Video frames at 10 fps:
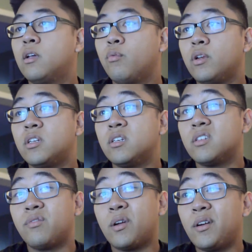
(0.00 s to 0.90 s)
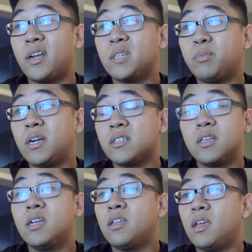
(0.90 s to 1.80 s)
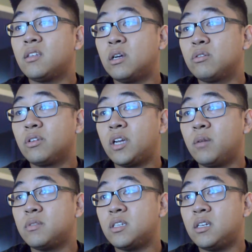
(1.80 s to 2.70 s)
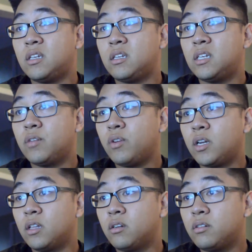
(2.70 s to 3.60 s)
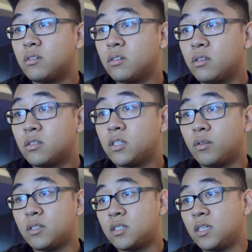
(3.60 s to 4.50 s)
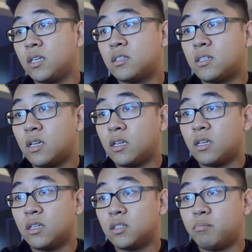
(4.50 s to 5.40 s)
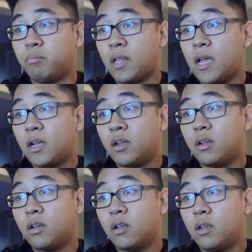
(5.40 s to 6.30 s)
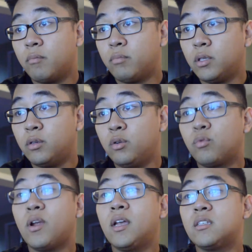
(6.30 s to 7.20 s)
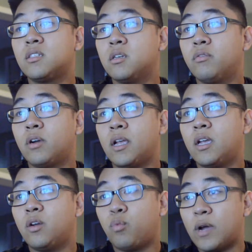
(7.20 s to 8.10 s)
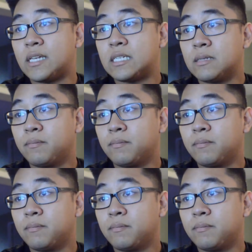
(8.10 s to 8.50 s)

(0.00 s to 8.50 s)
which is a very nice price. It also comes in different colors. So let's see, it says black, blue, red, silver, and white.